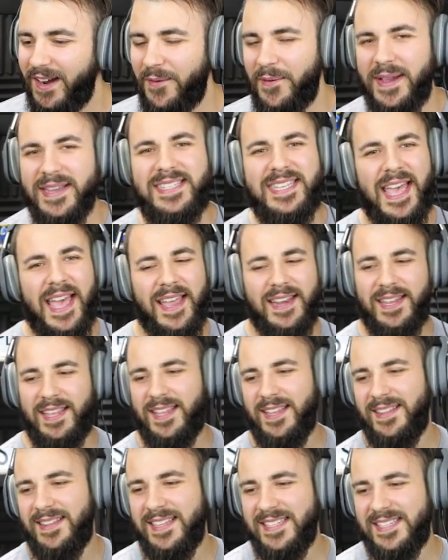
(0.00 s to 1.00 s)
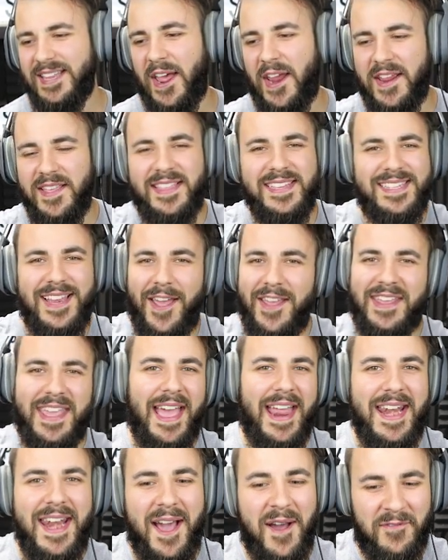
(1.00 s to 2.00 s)
We're dead. There's no, there's no
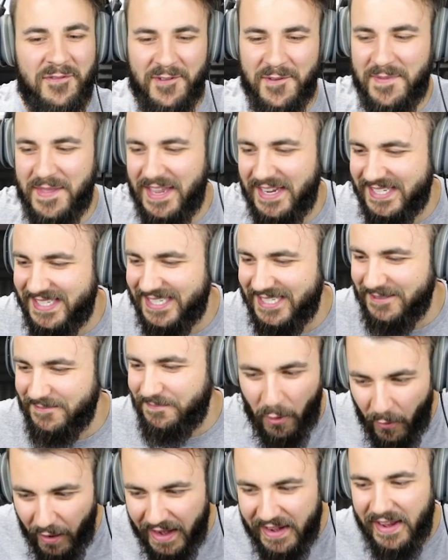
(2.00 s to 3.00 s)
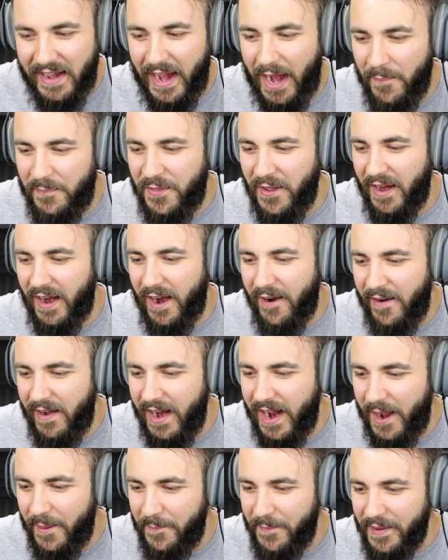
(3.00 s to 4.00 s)
getting up from this. Wind it up though.
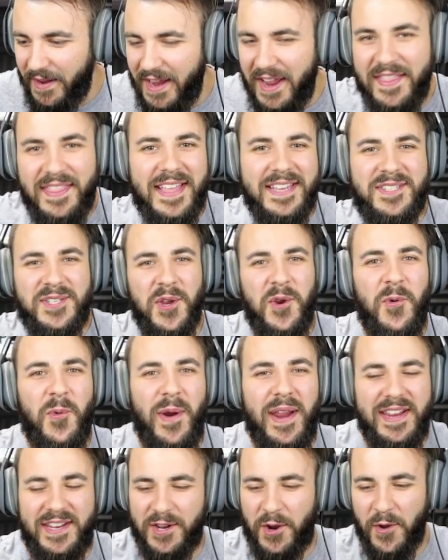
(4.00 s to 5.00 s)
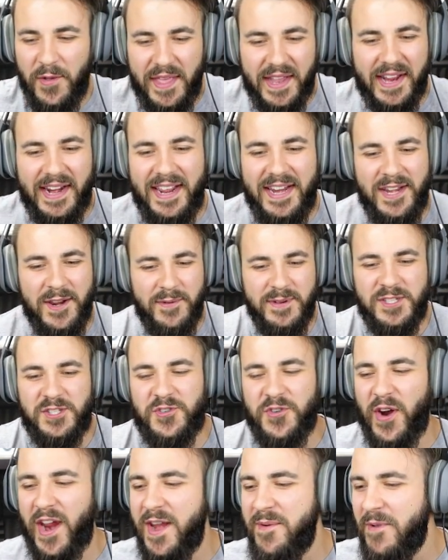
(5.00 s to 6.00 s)
Hurry up. They're too weak. All they're gonna do is
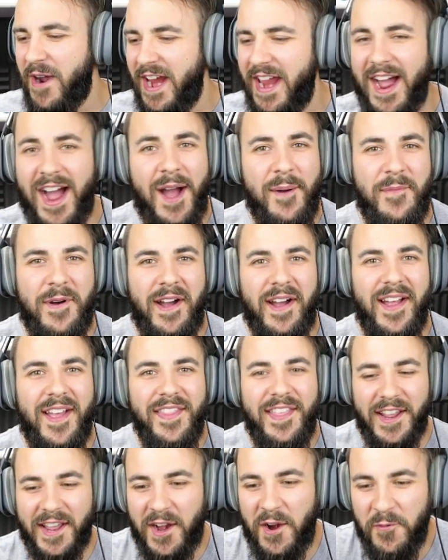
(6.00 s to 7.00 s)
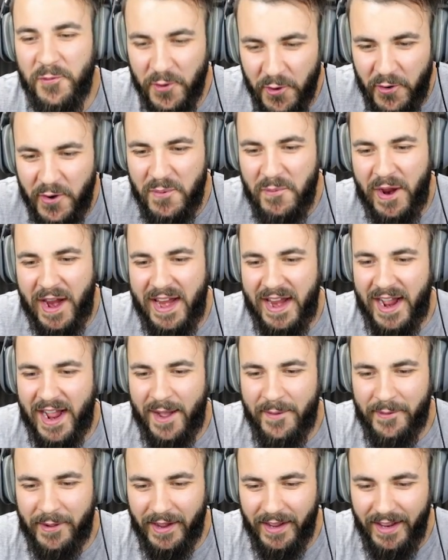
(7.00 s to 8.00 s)
drain my armor. They're gonna ruin my
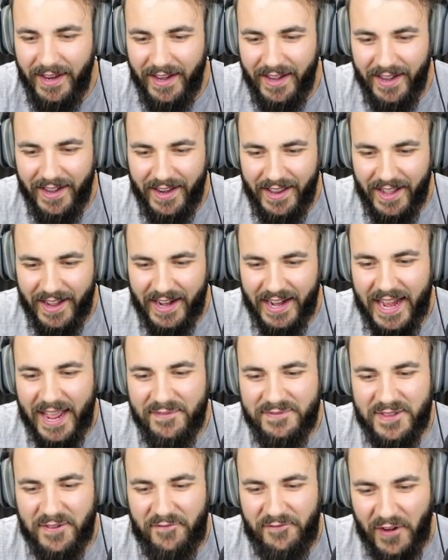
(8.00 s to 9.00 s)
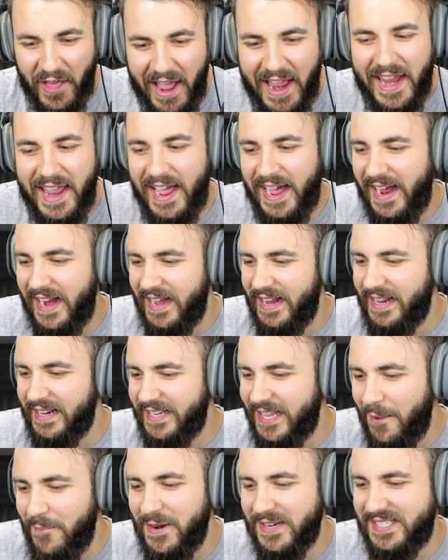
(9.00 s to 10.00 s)
armor. I'm gonna have to fly out,
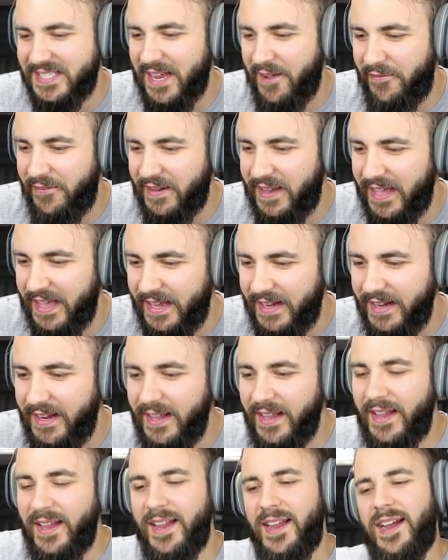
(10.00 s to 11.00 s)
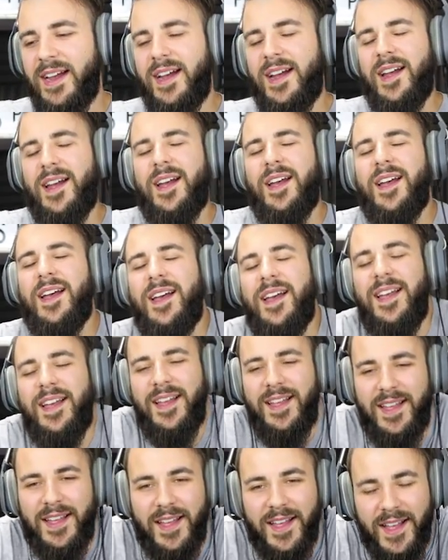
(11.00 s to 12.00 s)
get my stuff again.
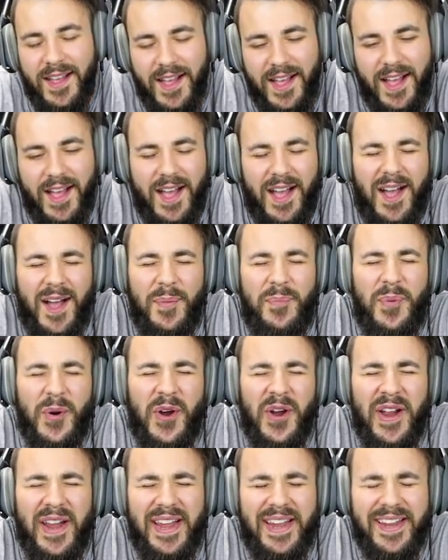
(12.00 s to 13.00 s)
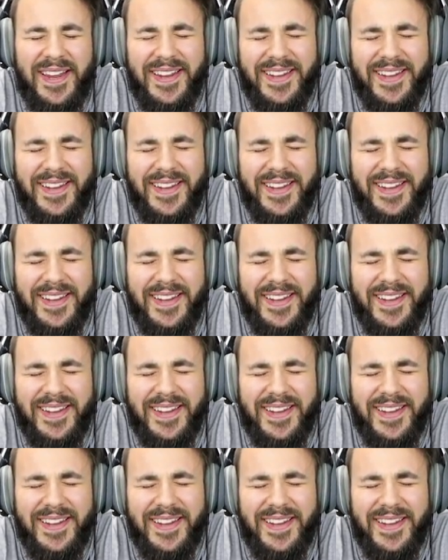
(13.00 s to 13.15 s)
Oh boy.